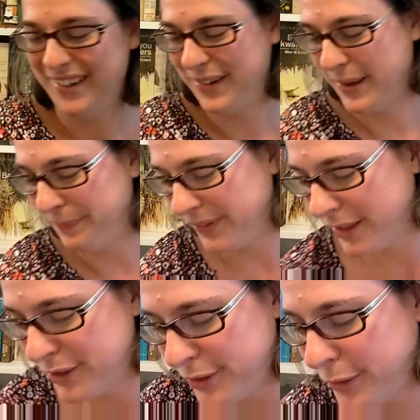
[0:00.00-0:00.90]
Okay,
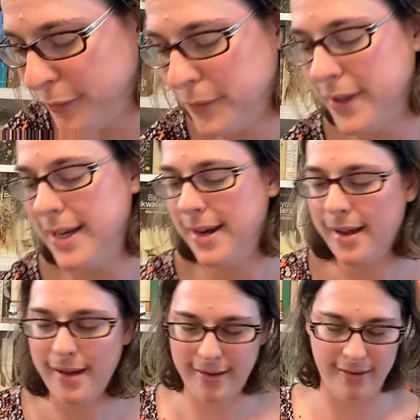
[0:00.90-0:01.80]
so for 9,
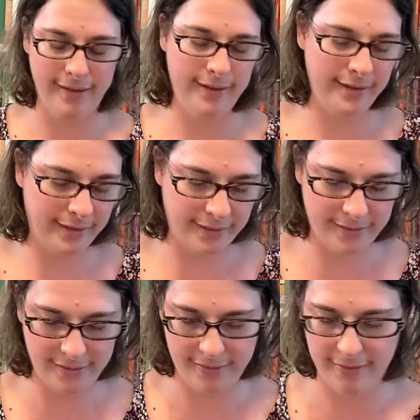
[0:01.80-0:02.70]
let me
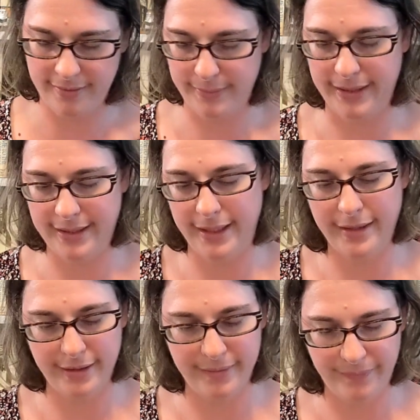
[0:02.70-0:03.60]
see
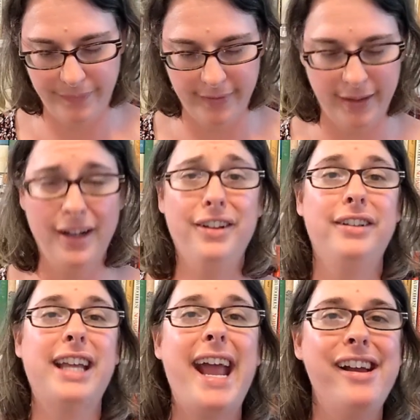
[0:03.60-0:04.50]
here. And
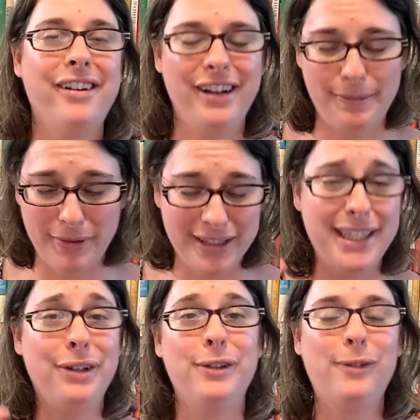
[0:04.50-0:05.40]
there's hair. I'm like
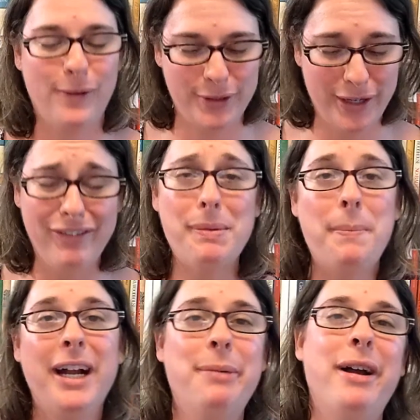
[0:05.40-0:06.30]
sitting on the floor, so every time I
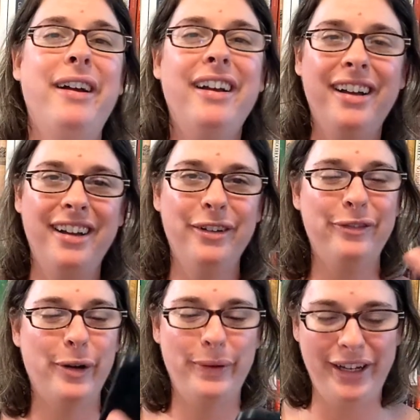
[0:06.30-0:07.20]
pick up my
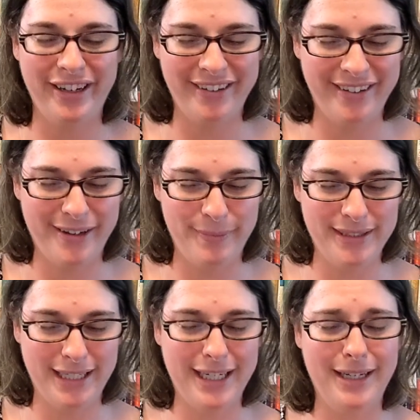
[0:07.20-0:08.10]
phone here,
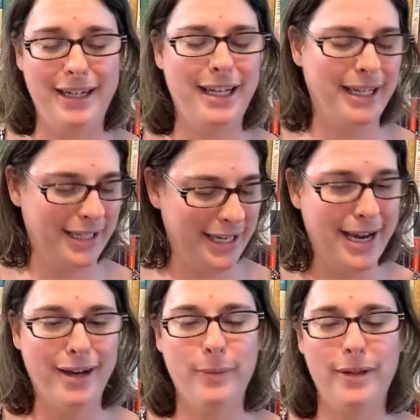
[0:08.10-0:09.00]
it's like getting
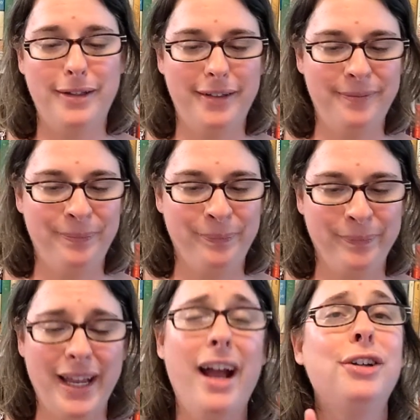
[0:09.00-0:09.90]
hair with it.
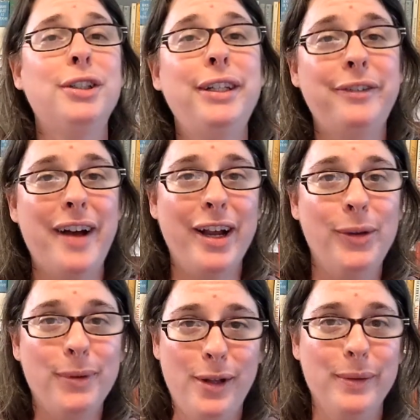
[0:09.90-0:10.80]
I also need to
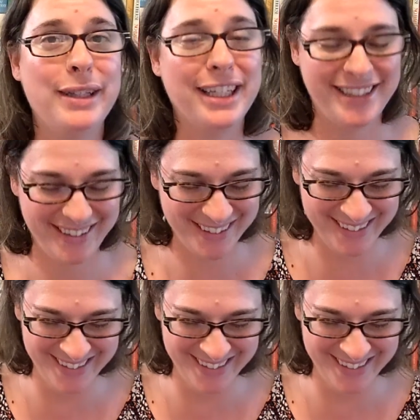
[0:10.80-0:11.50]
vacuum along with dusting.